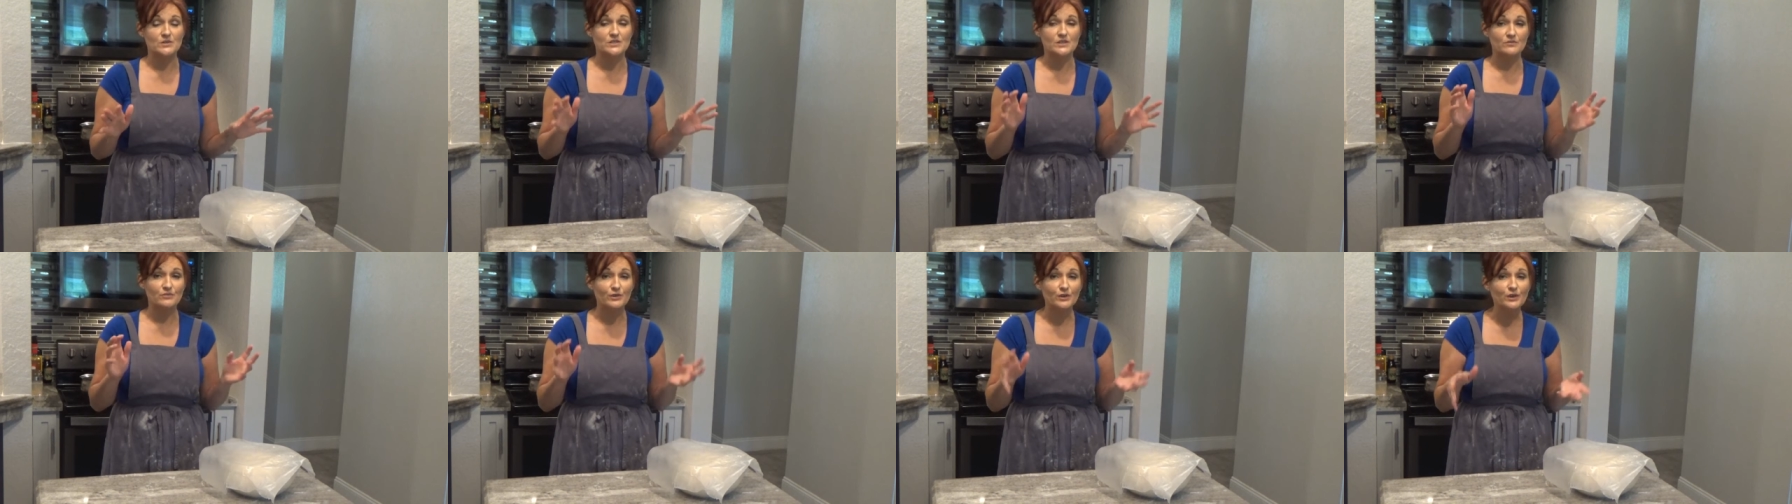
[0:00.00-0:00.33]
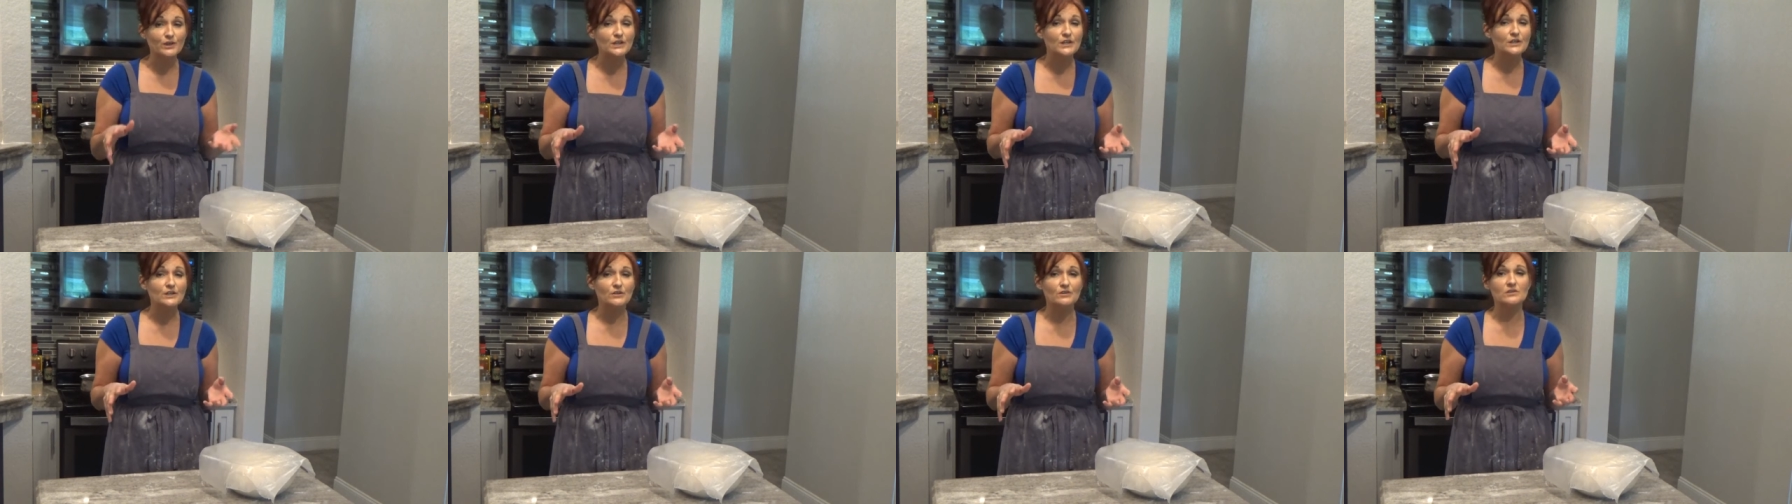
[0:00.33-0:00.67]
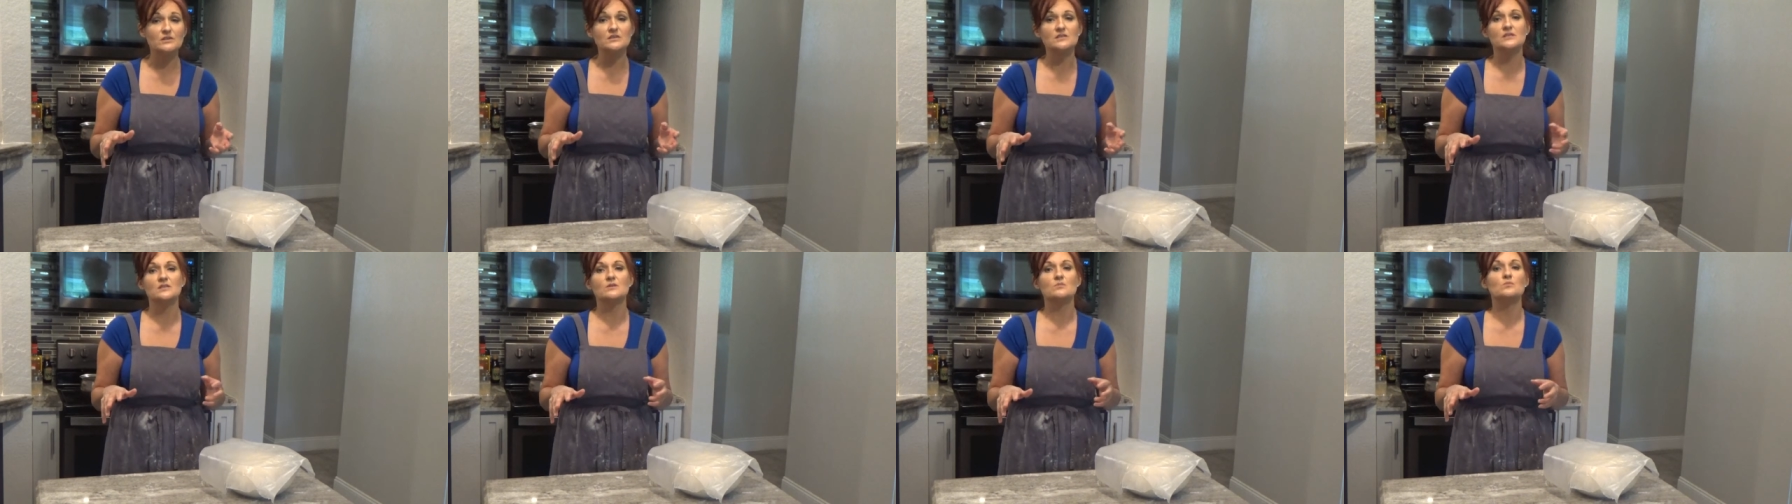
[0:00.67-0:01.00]
If you're going to do
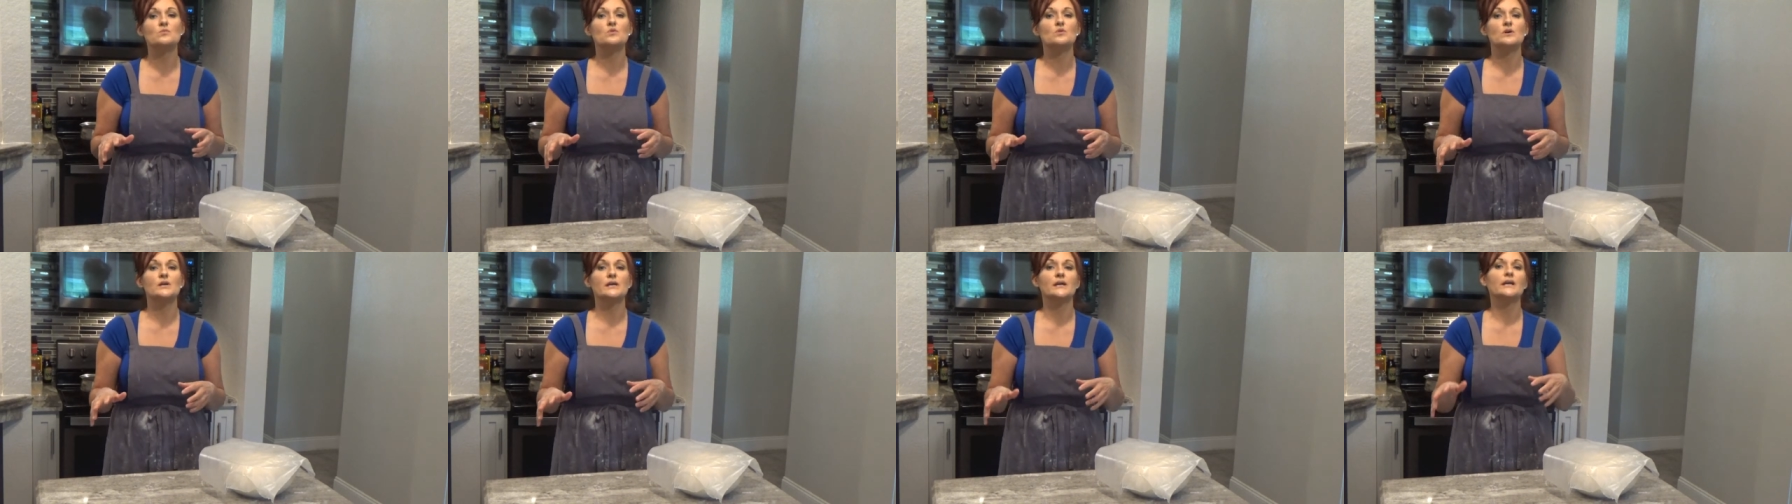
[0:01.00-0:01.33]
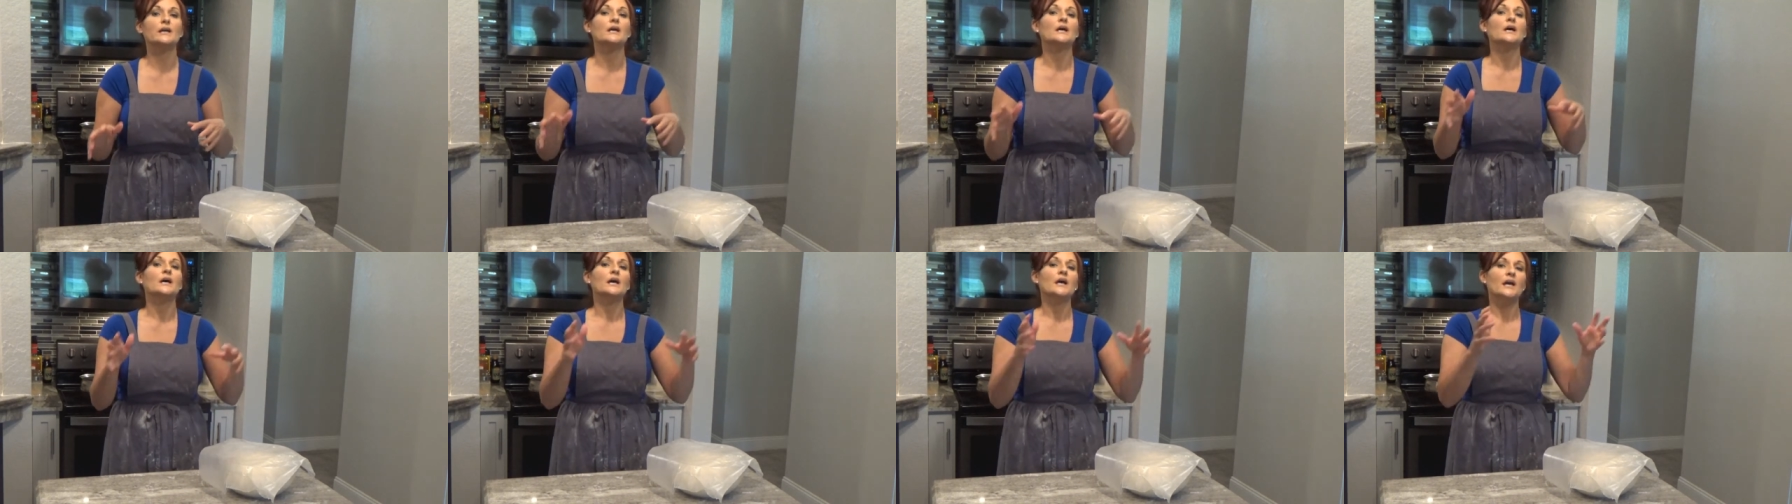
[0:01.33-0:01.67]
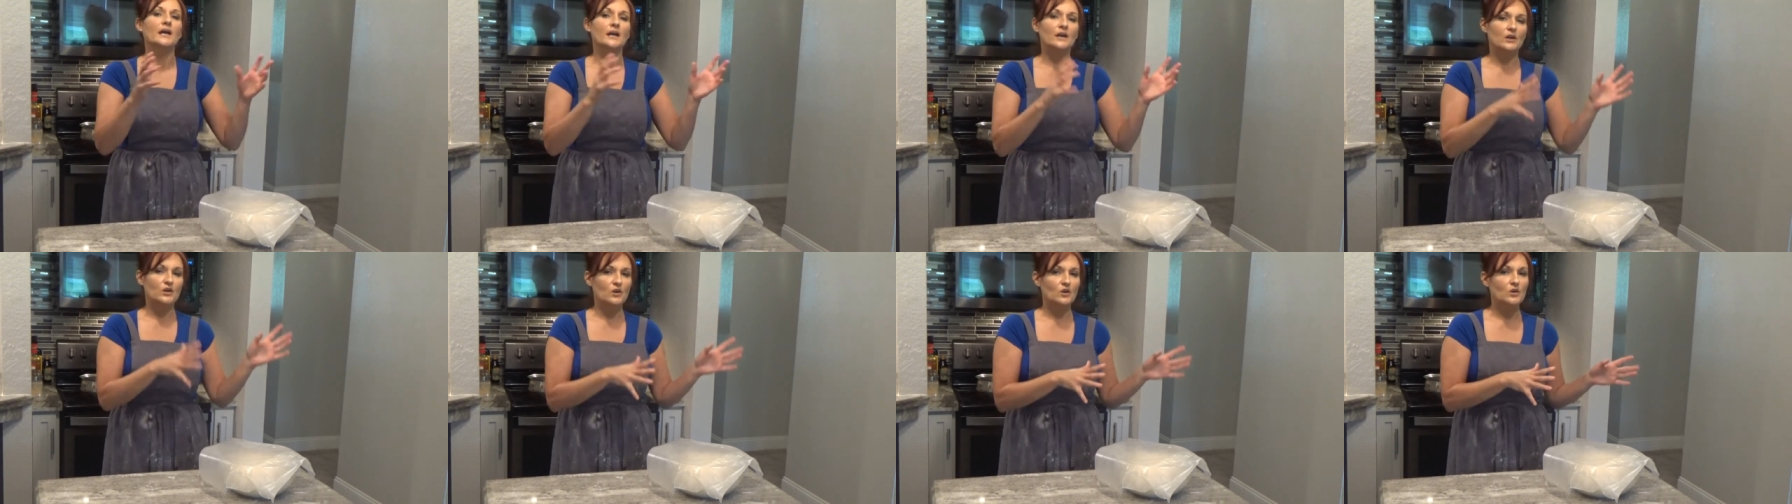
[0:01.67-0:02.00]
this in the morning
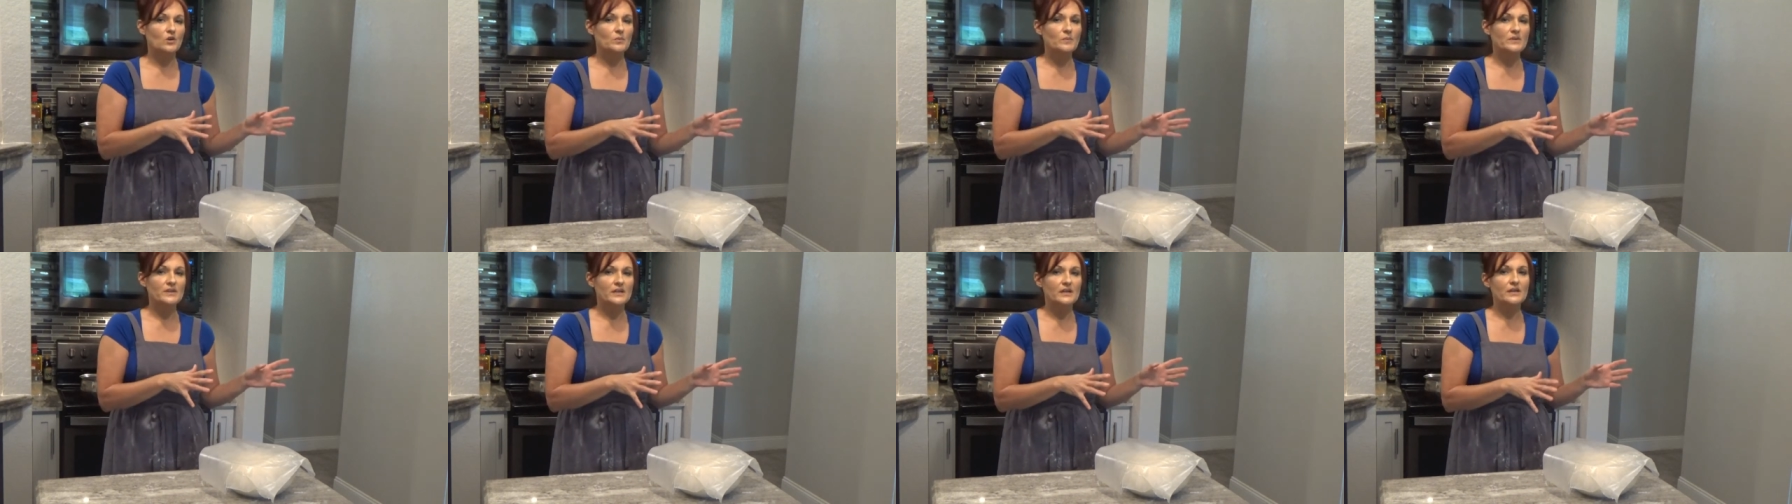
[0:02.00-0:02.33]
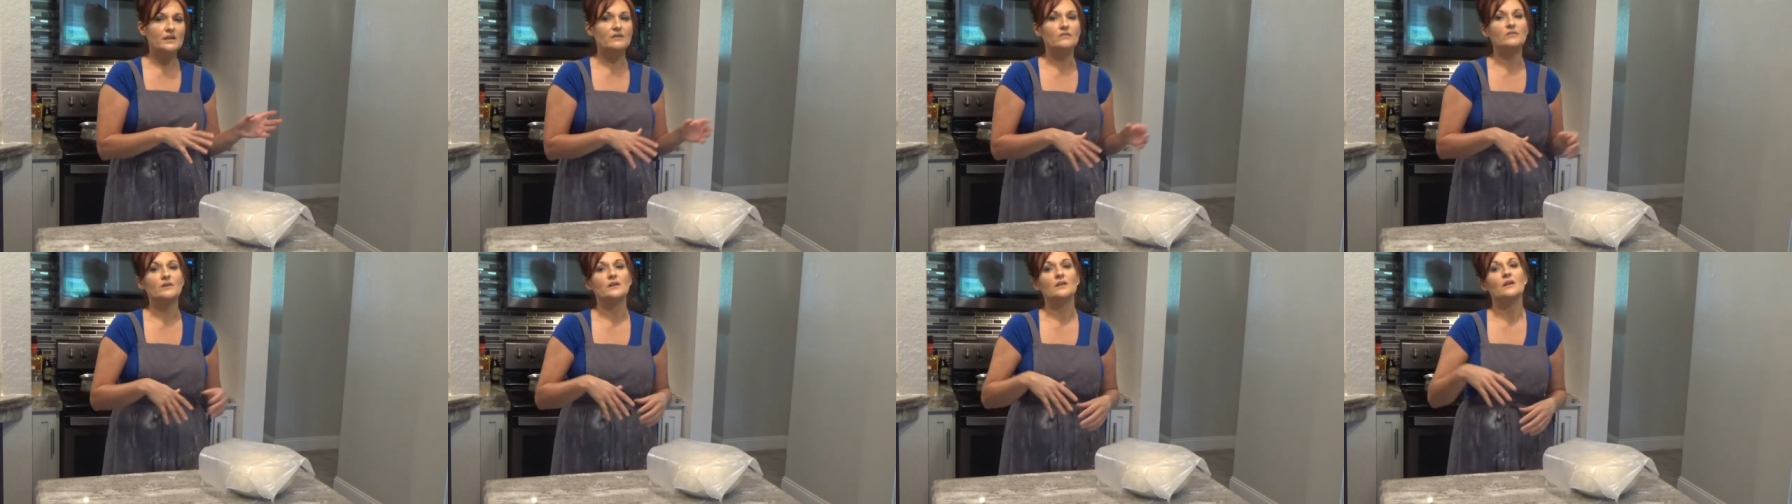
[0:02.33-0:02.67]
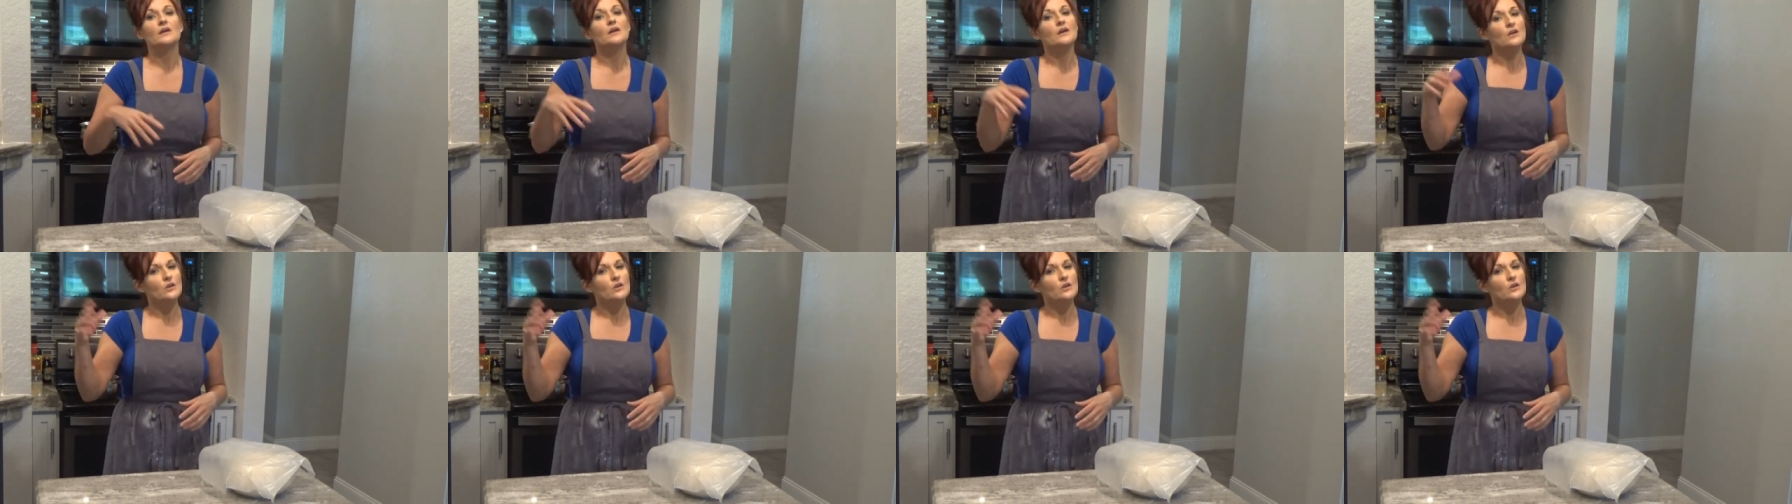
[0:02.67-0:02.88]
and cook them in the evening,